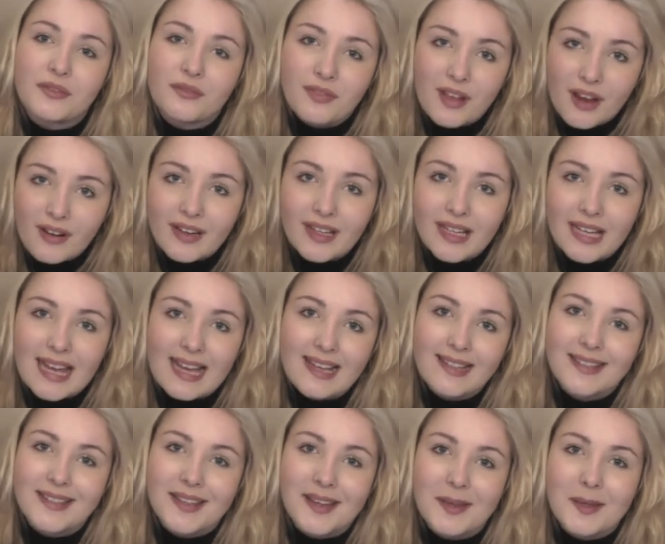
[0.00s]
very
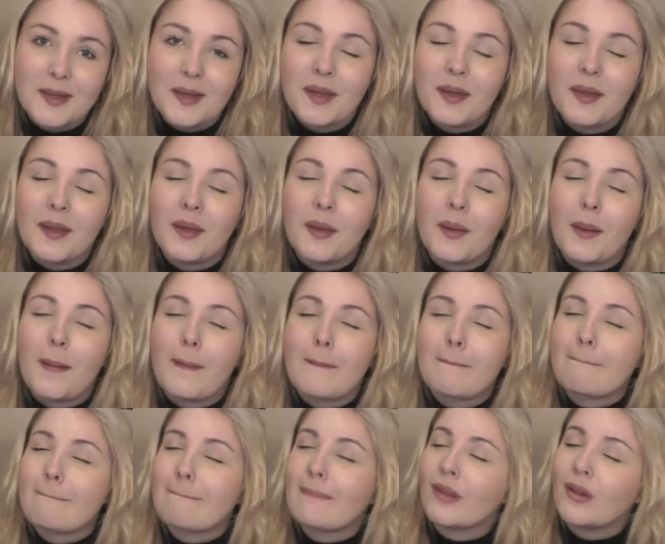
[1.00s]
classic,
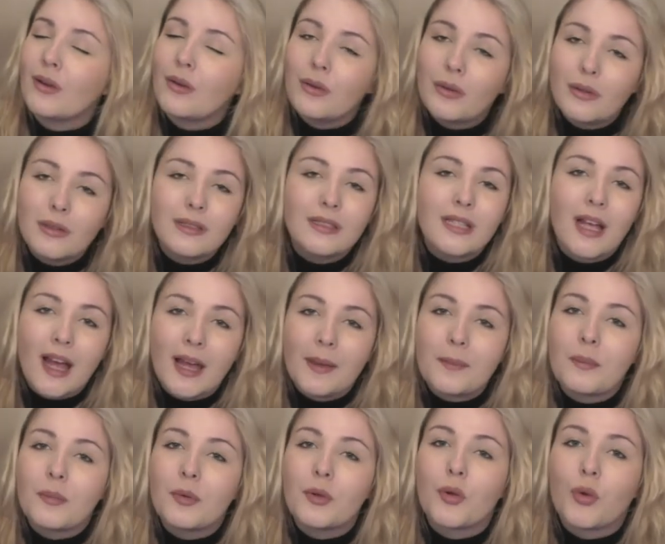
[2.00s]

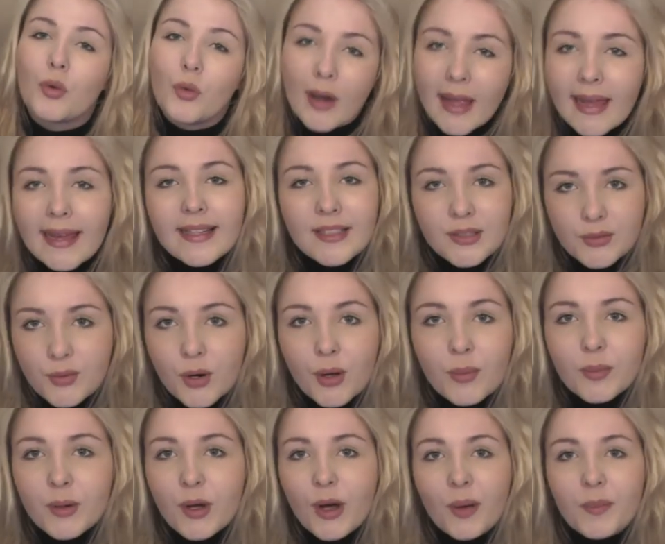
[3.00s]
all-time great
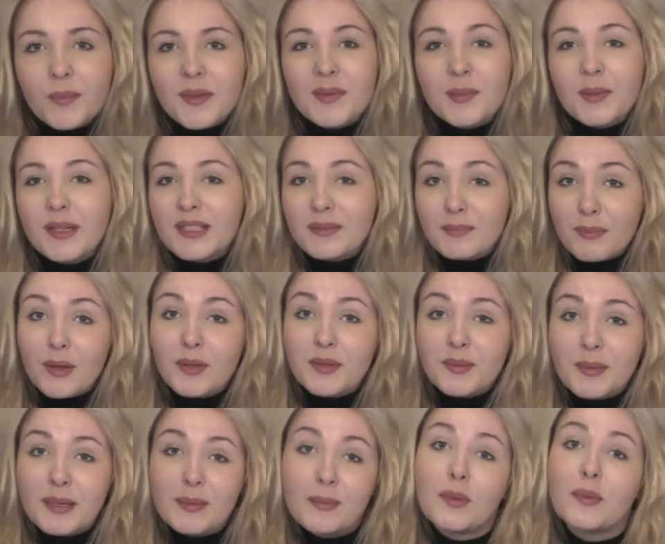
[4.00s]
rom-coms, which
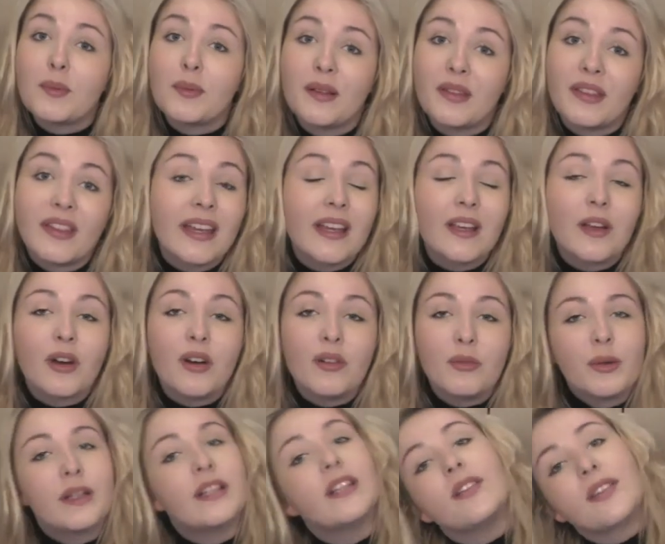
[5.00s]
most people will think
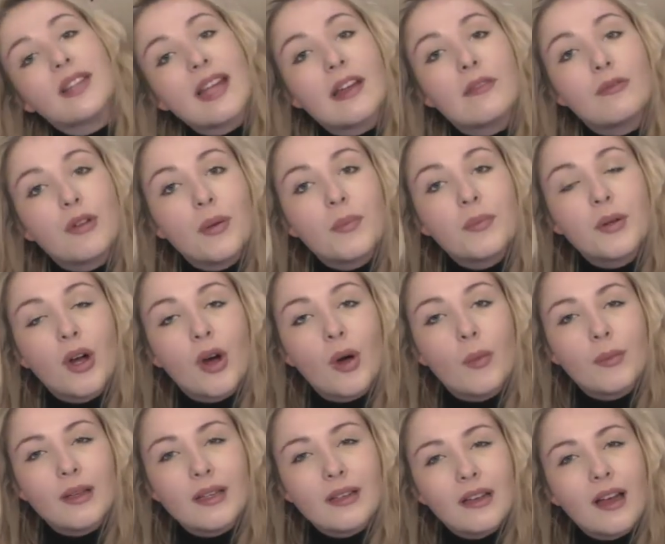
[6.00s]
of when you say
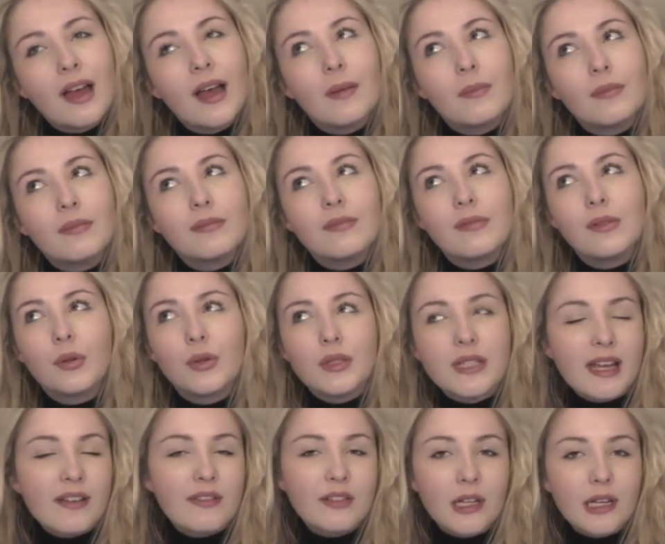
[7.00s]
rom-com, or
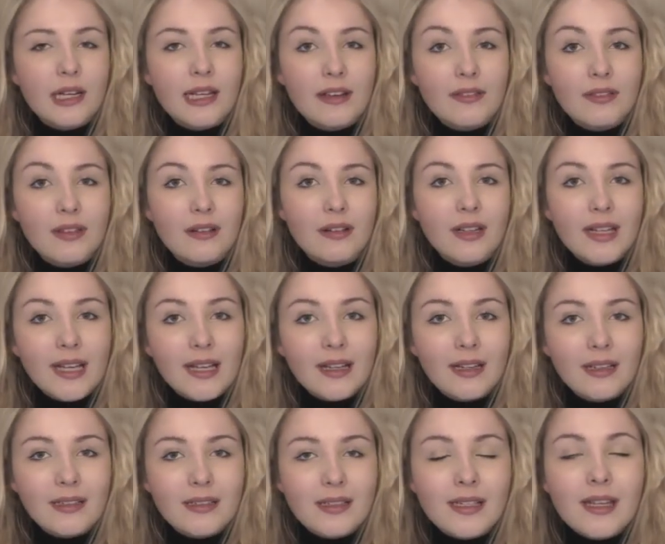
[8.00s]
definitely if they're in
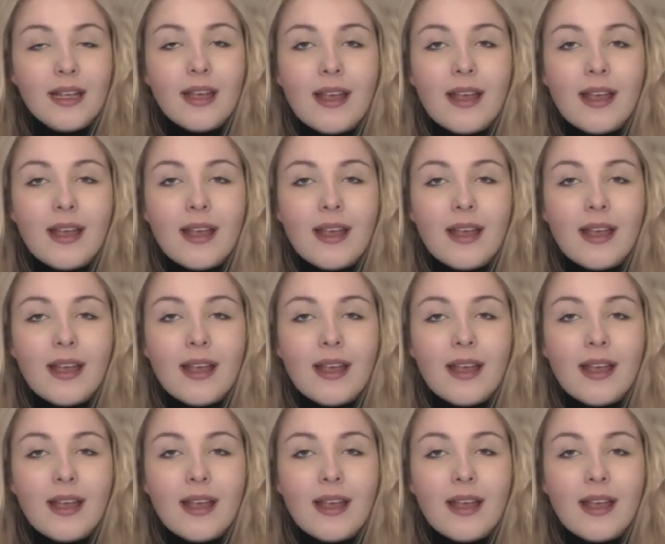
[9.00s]
England.